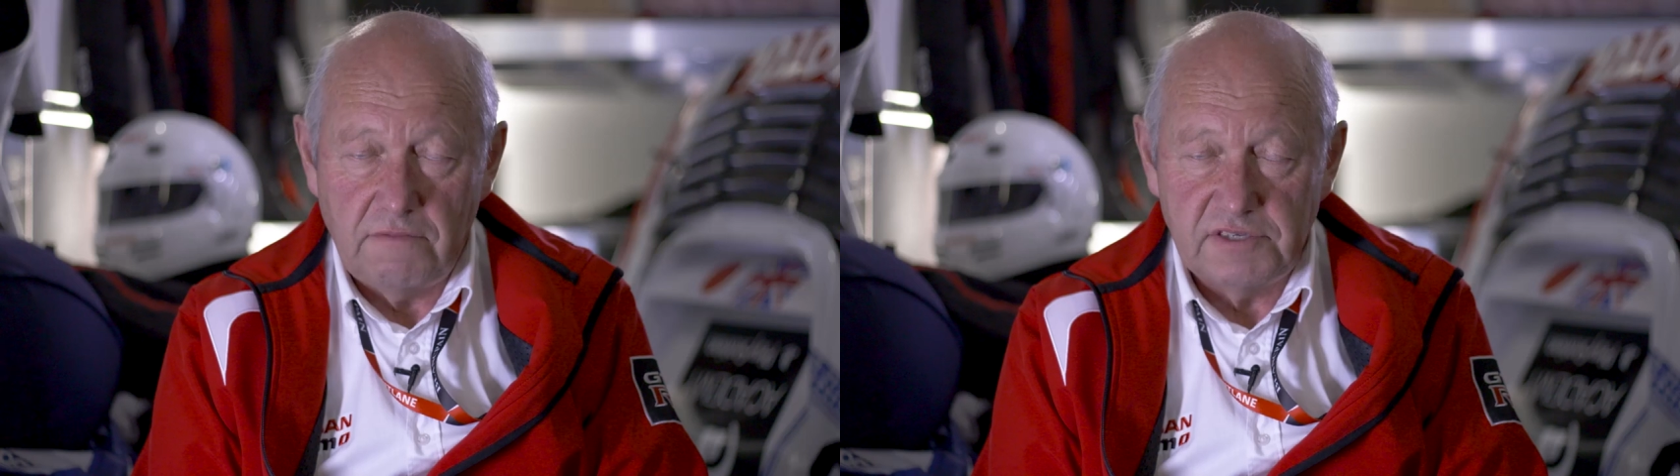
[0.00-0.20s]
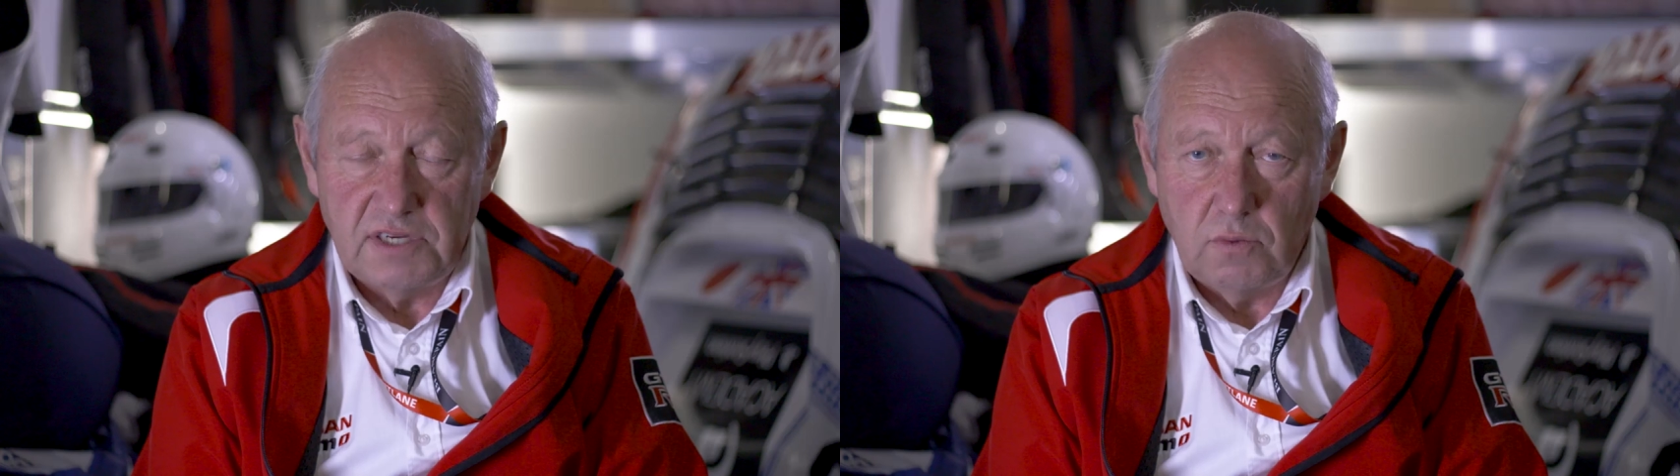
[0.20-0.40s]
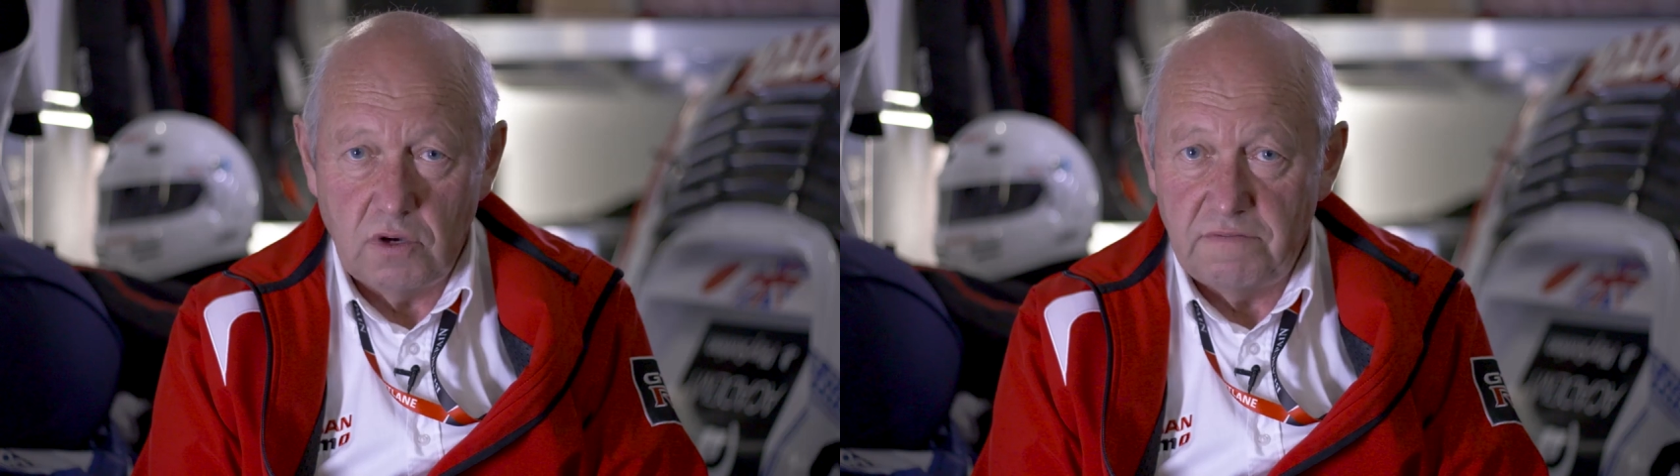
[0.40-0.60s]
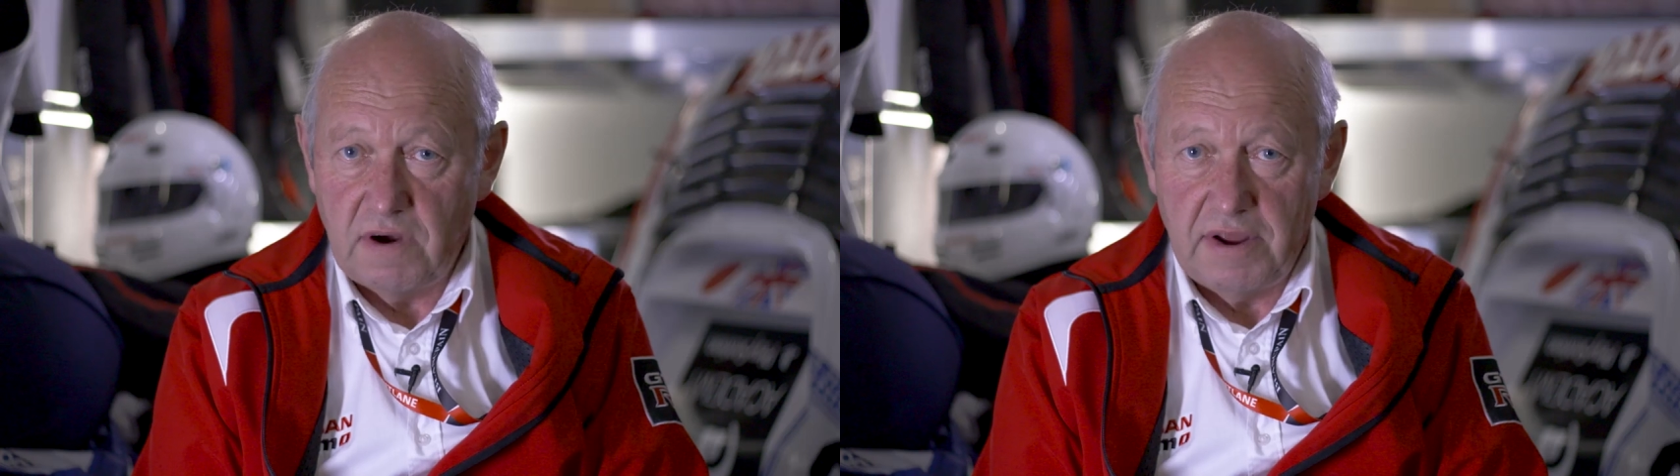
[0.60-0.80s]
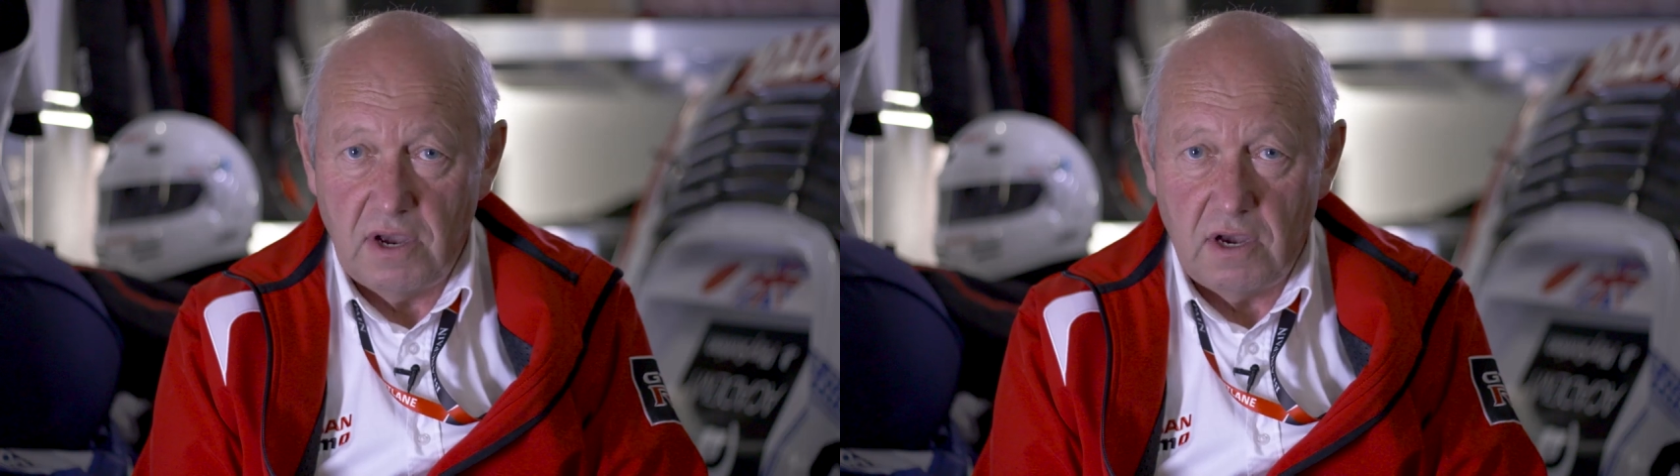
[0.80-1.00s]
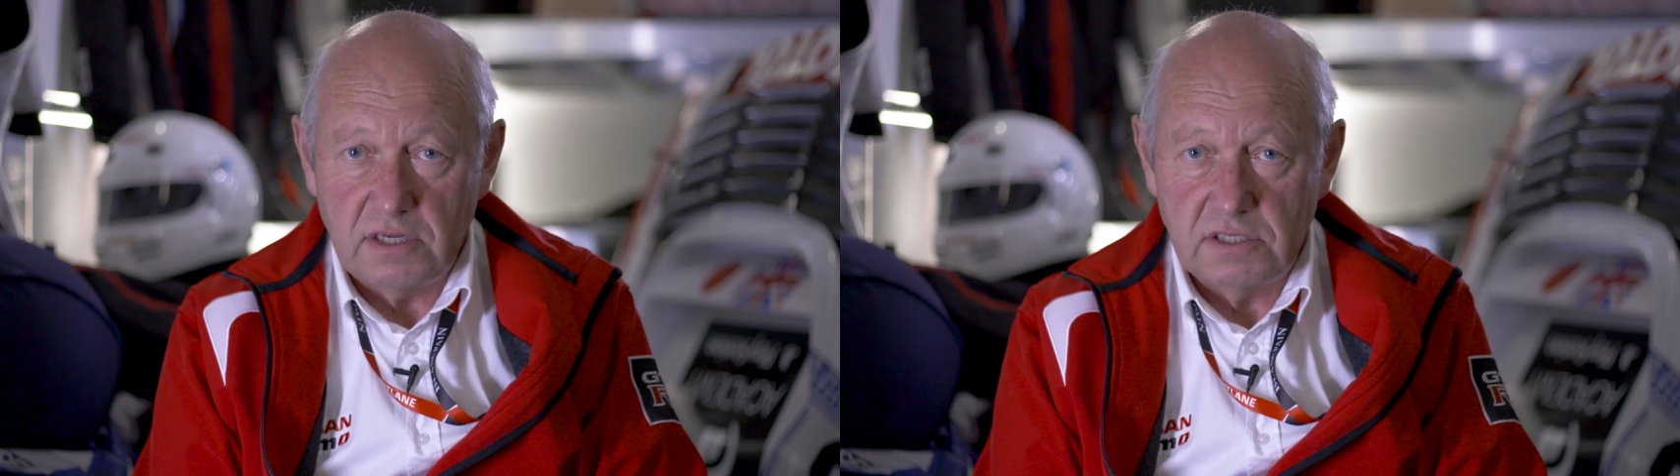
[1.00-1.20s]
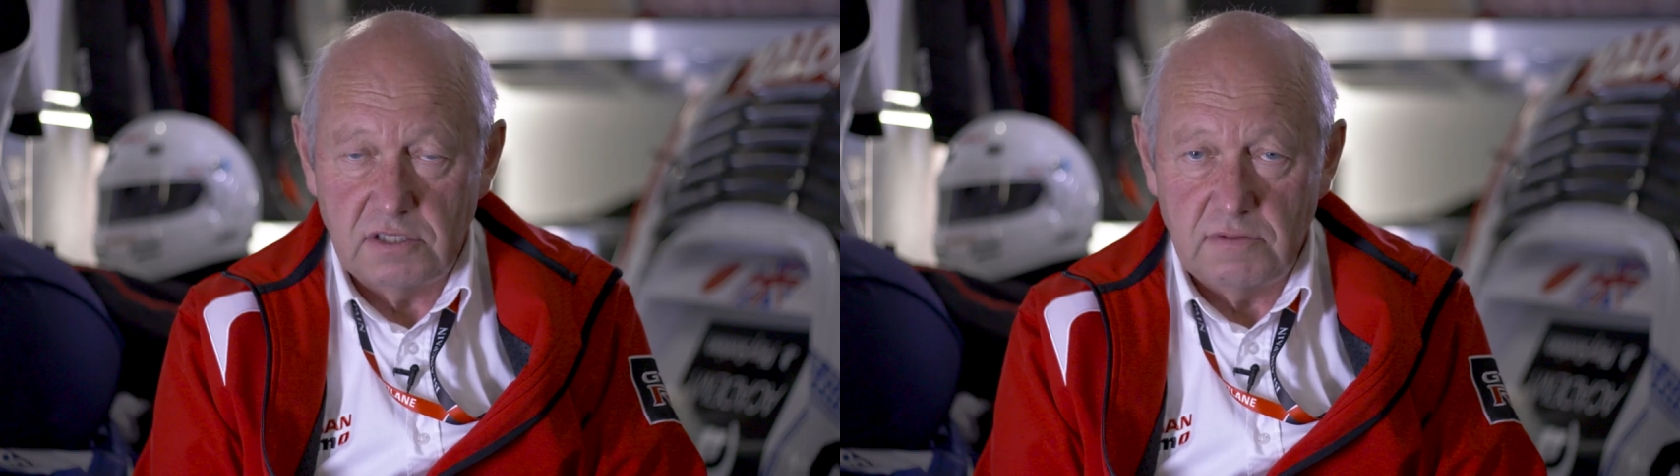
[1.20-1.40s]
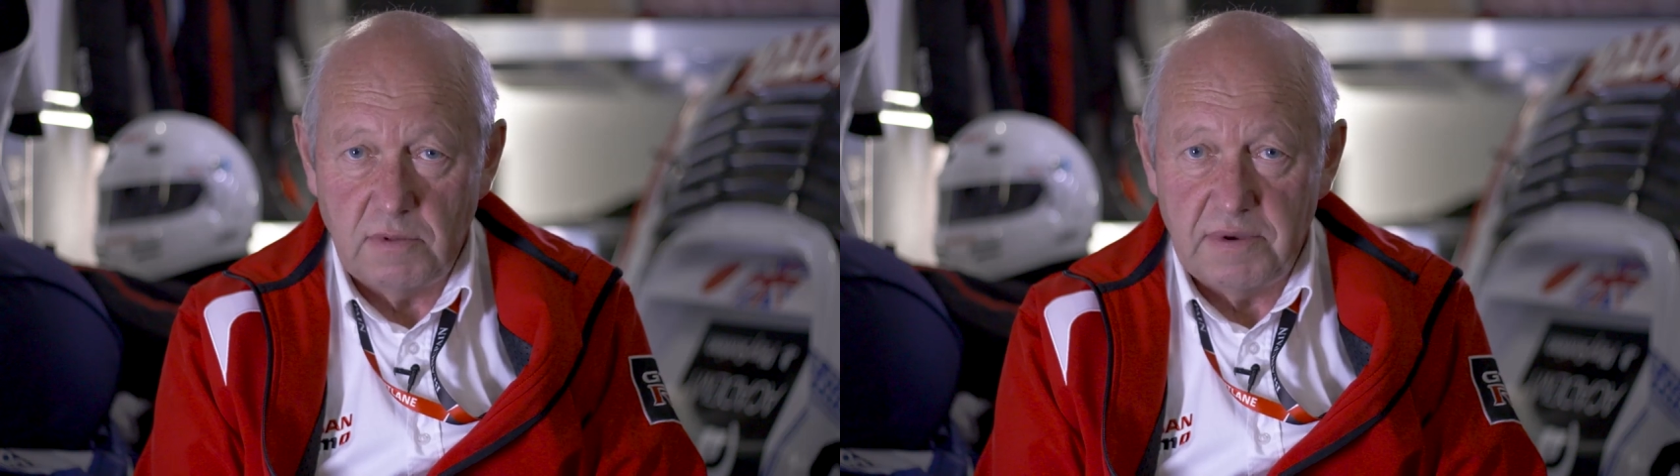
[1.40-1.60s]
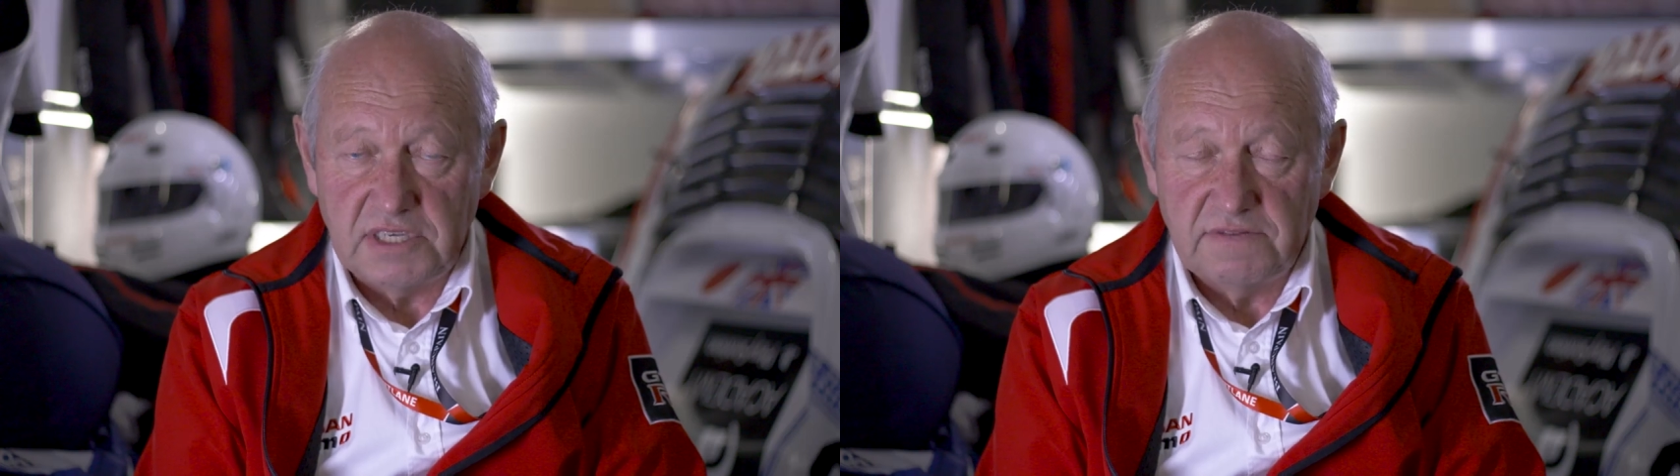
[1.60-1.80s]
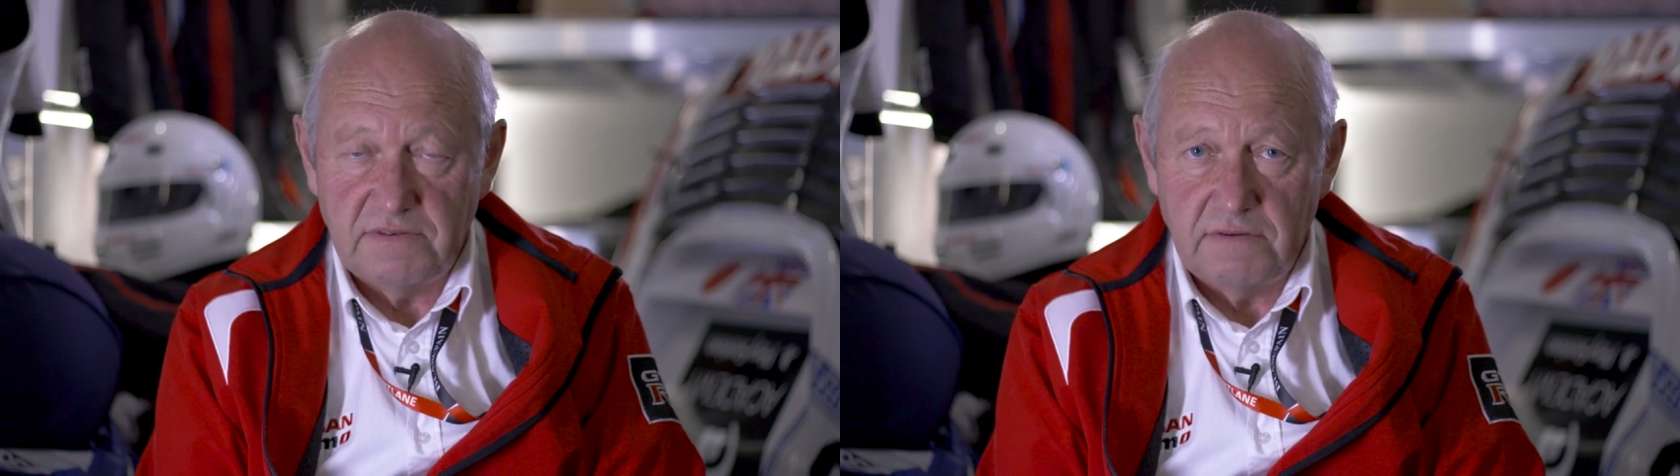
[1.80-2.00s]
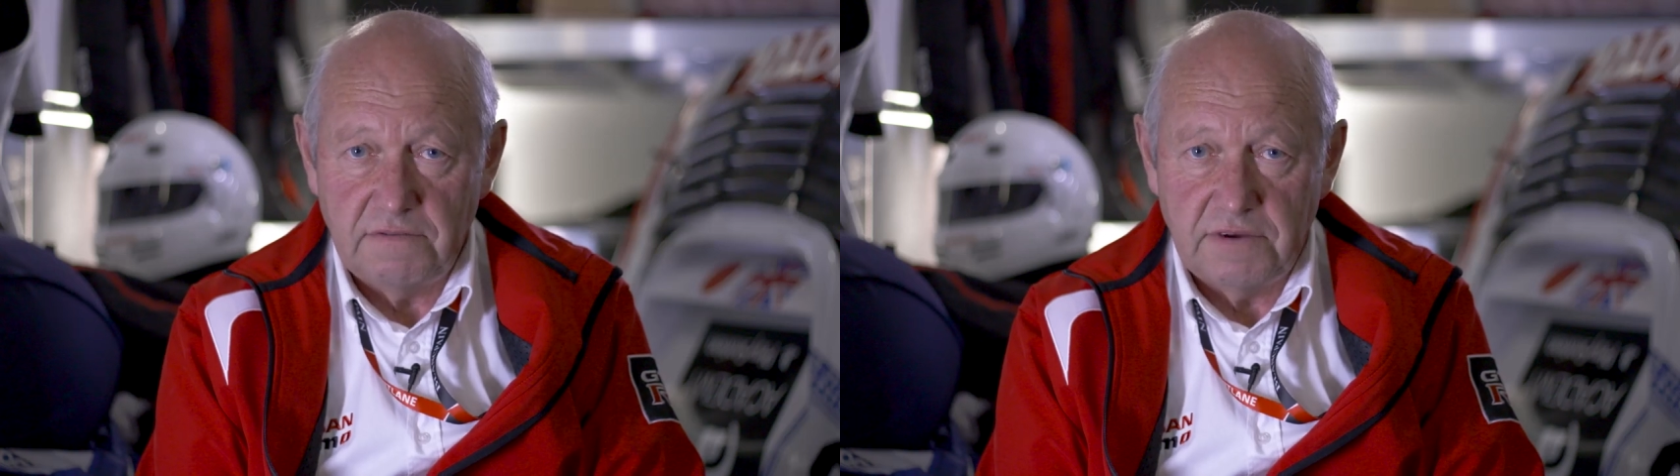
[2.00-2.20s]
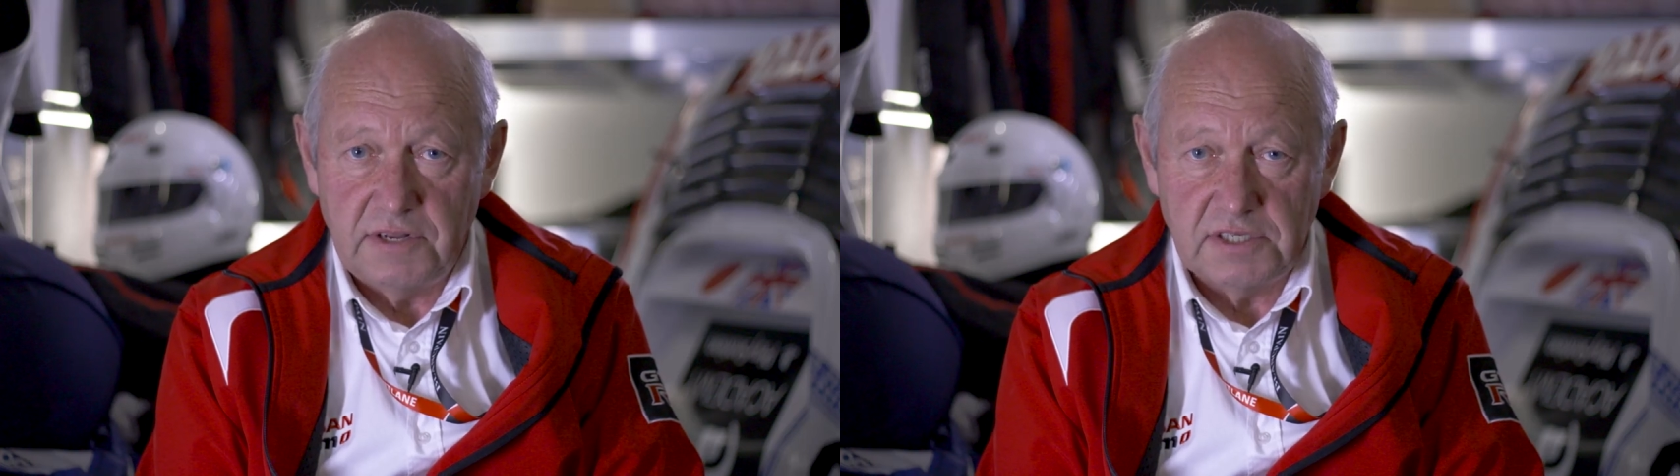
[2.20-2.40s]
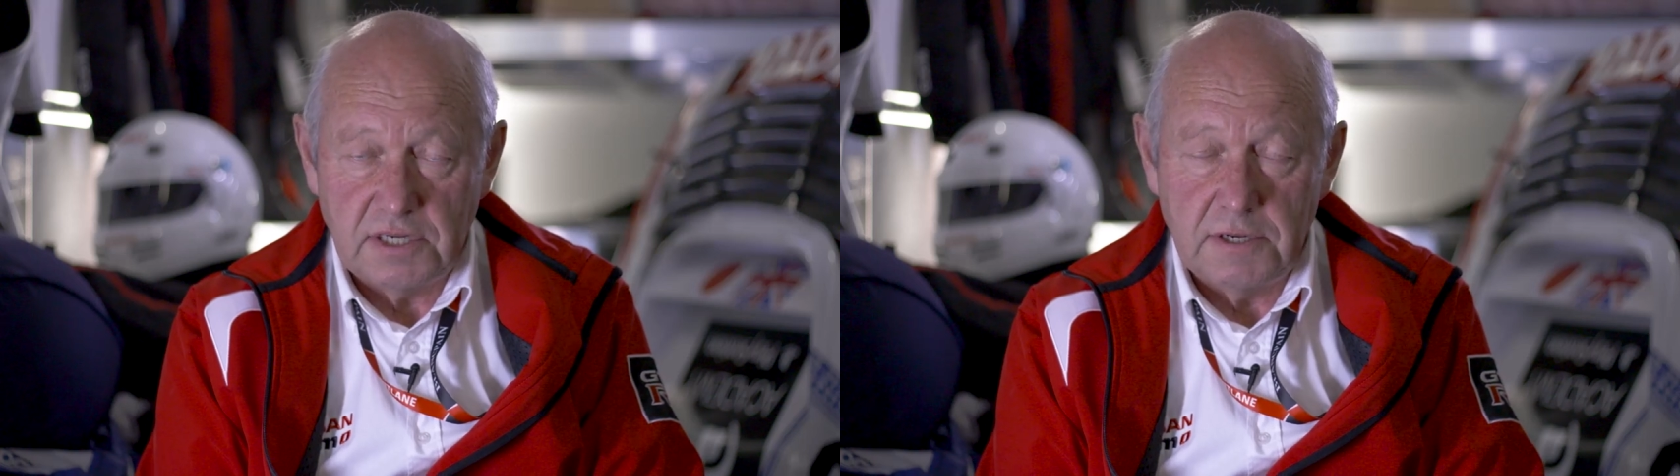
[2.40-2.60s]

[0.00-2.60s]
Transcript: obviously worked very hard to do my best for, for Nissan,